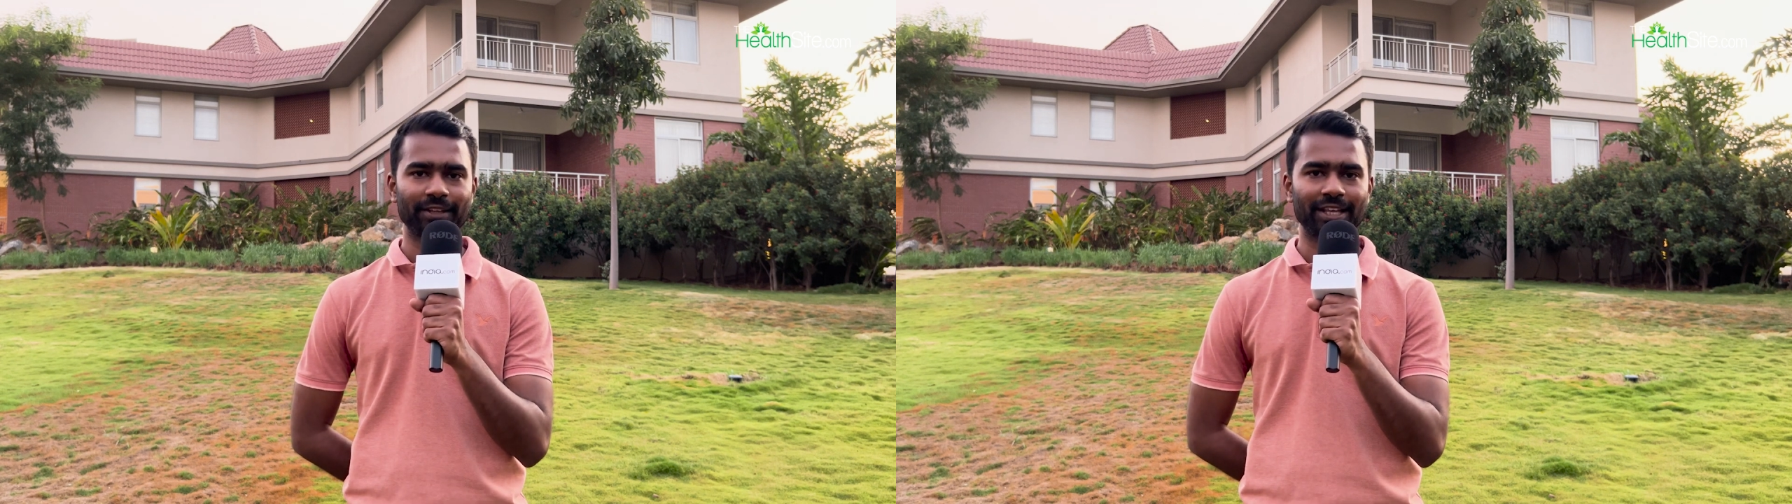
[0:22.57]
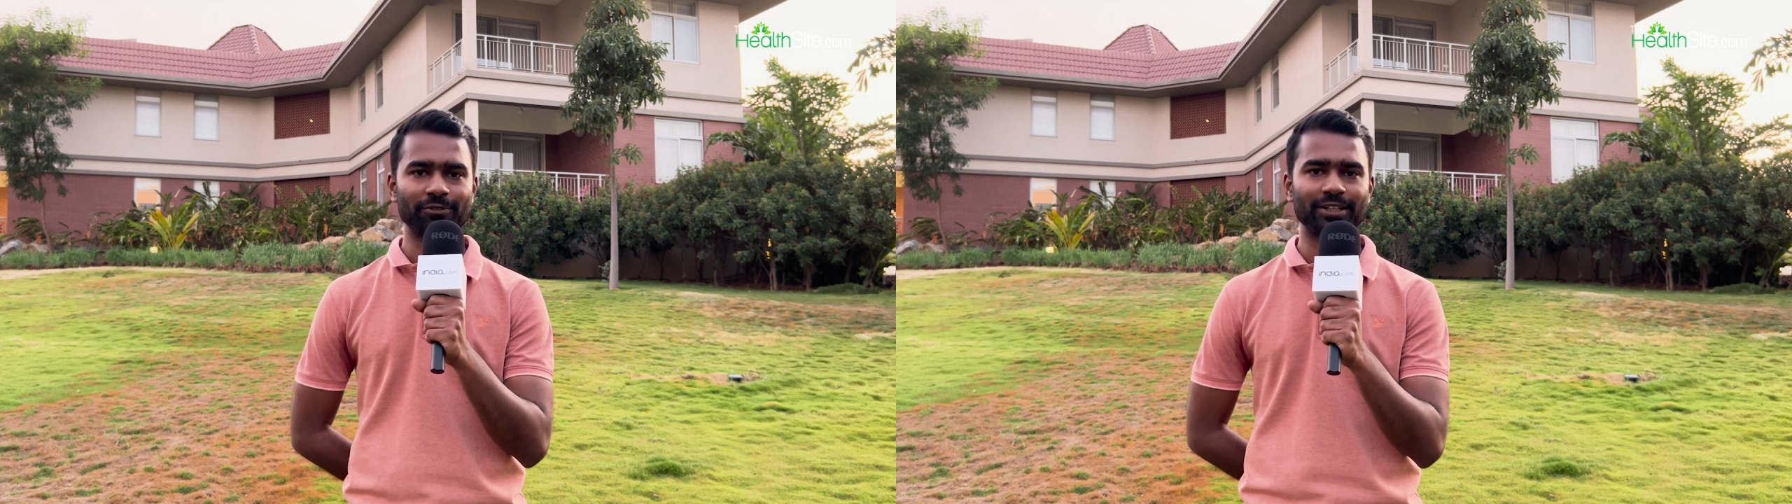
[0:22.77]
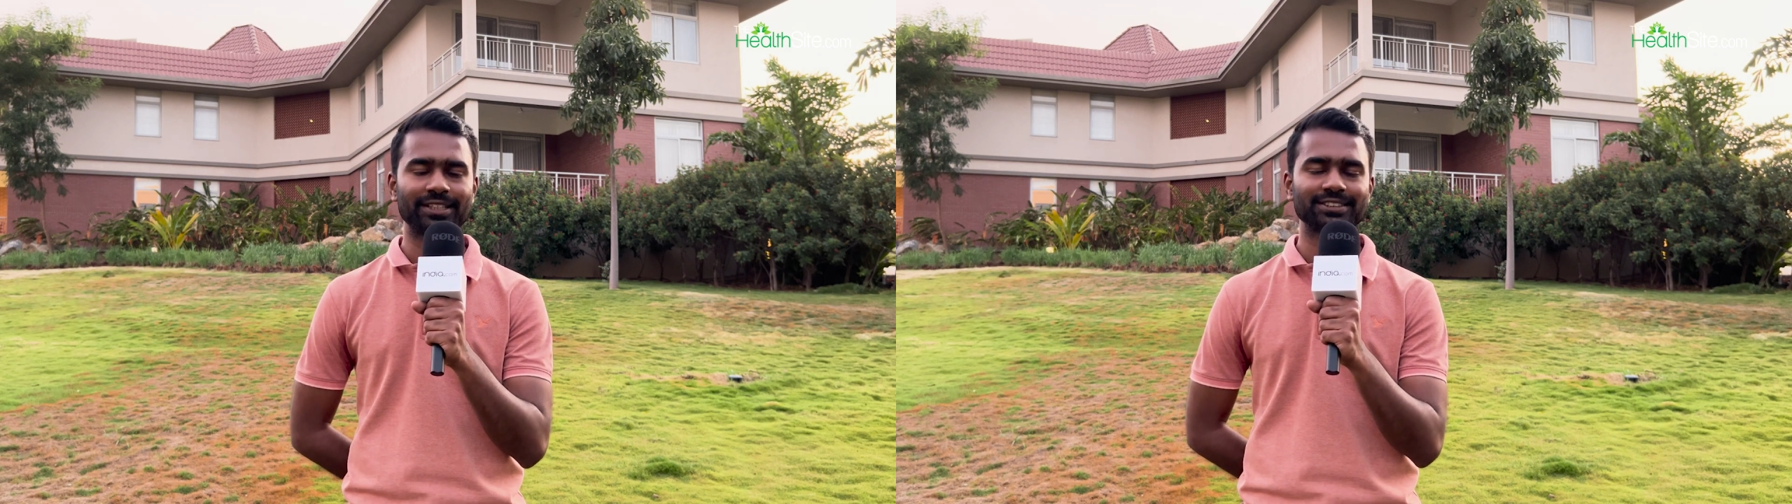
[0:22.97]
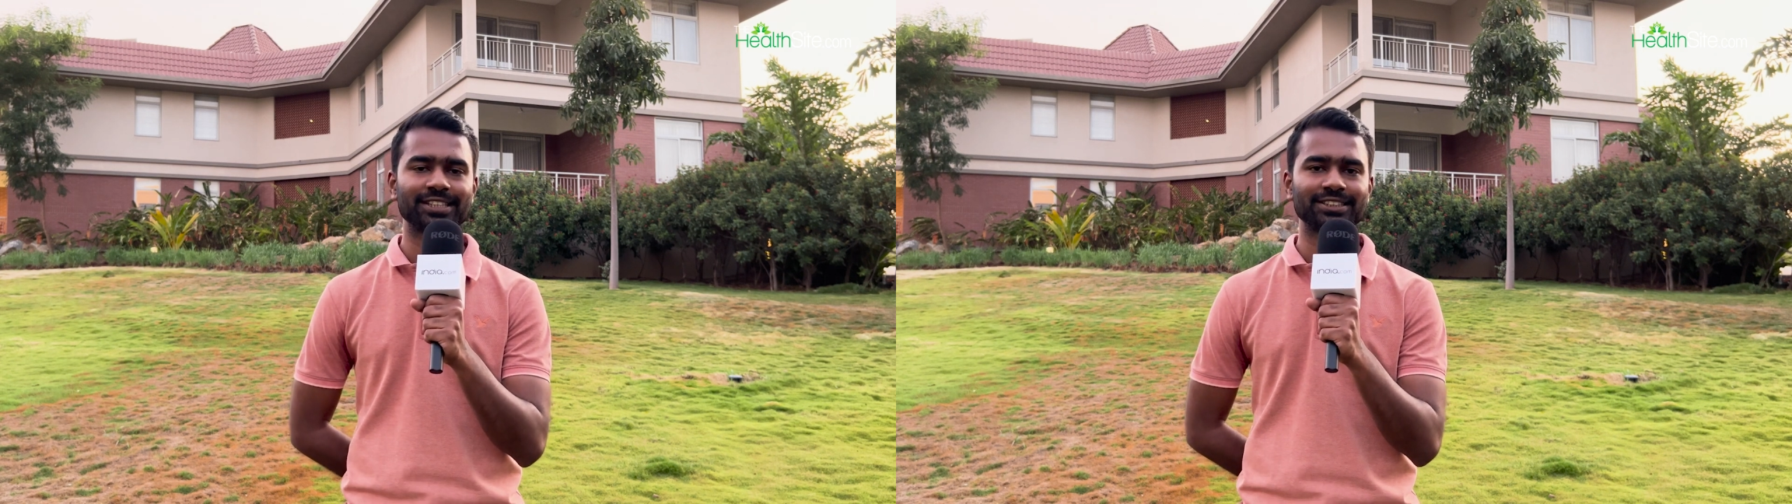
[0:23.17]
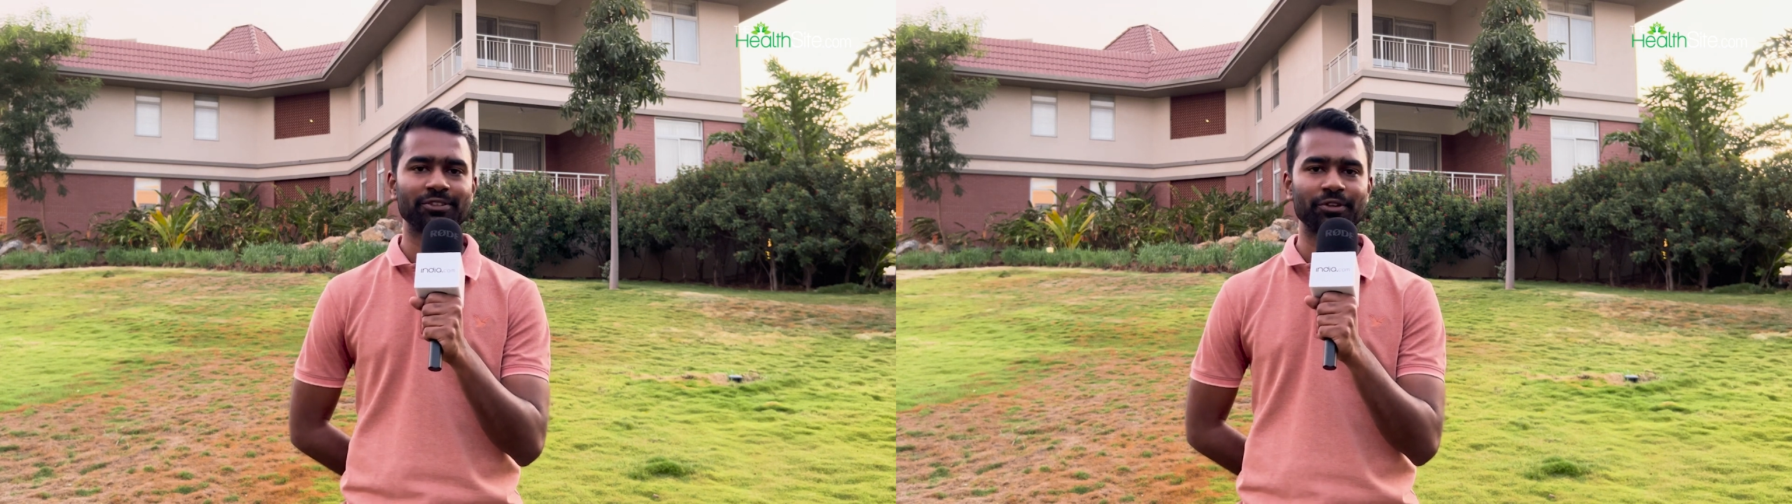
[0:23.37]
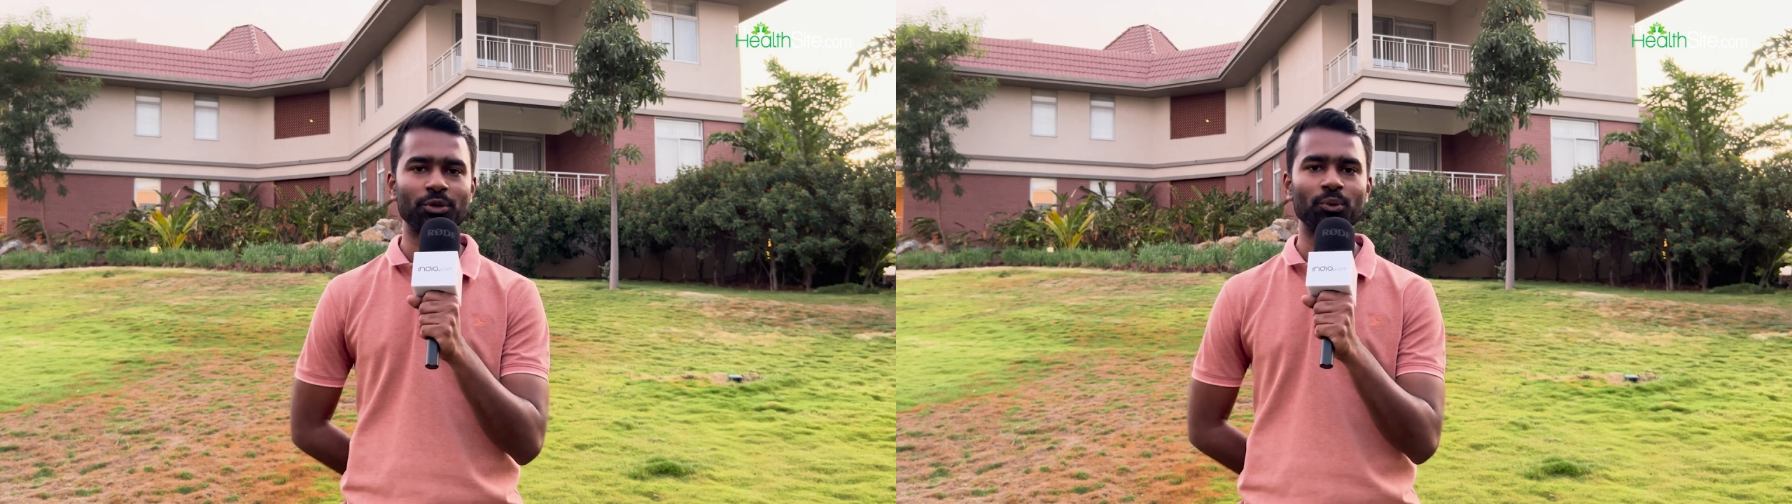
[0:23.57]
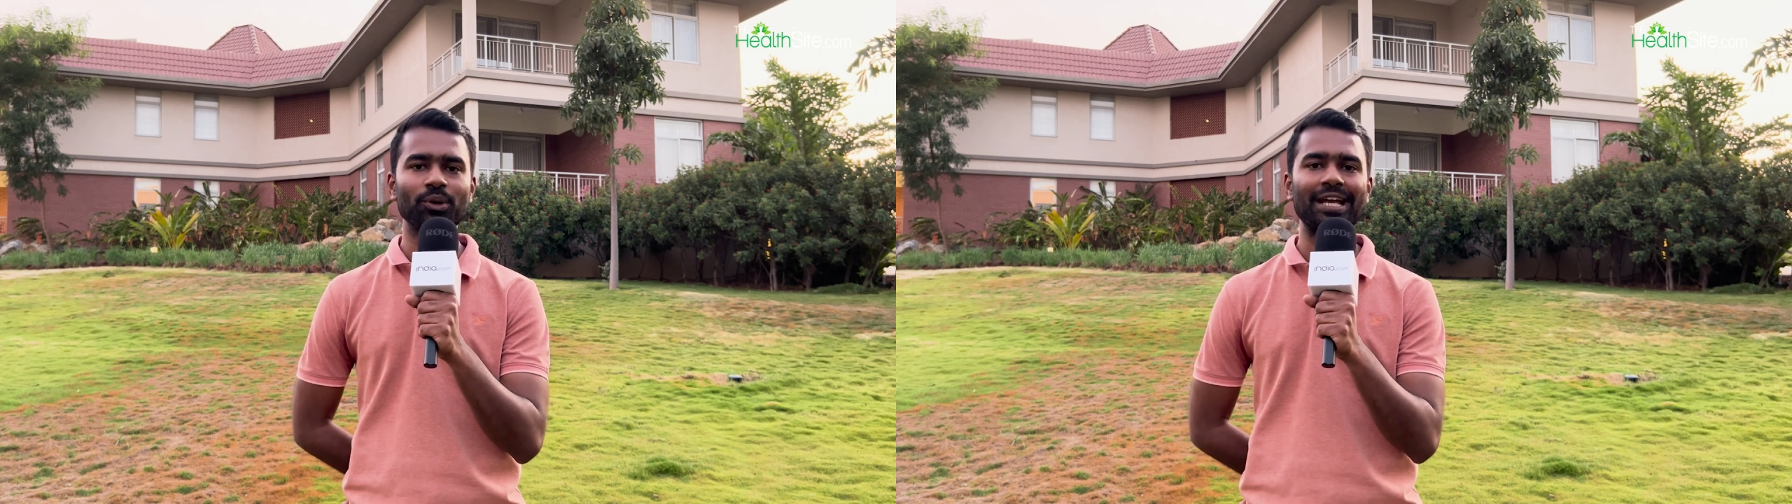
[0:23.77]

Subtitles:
In winter season we do